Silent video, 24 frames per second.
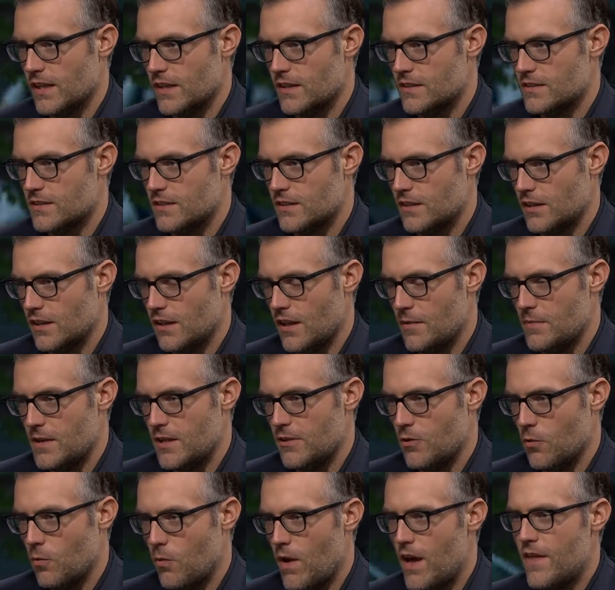Because I mean,
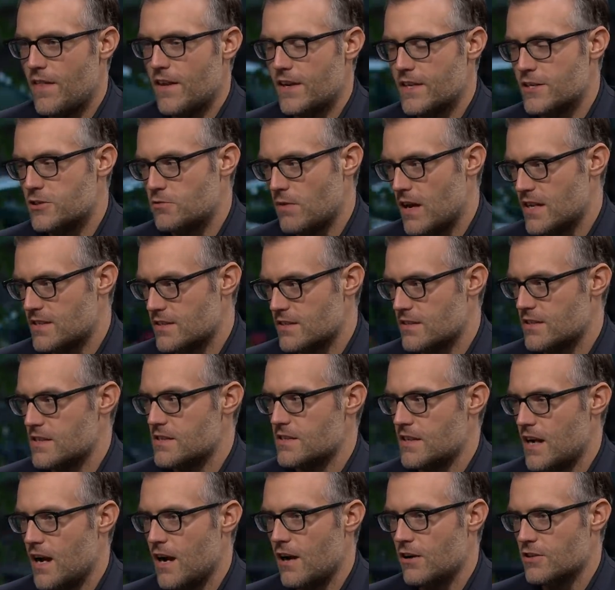the way that he dresses his
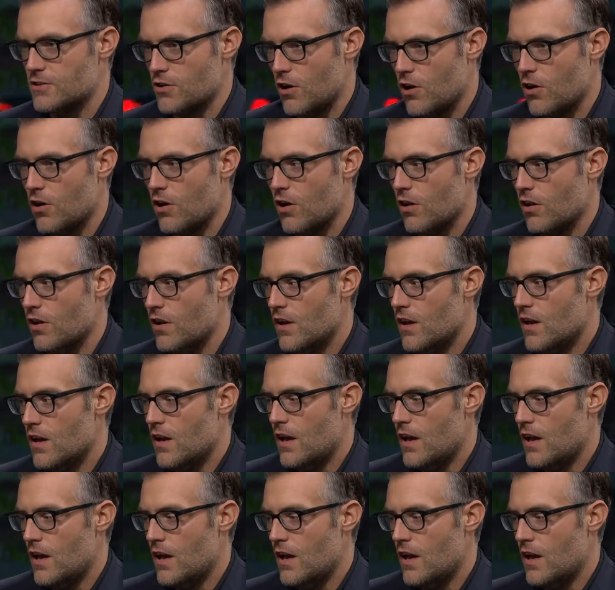hair, it's all.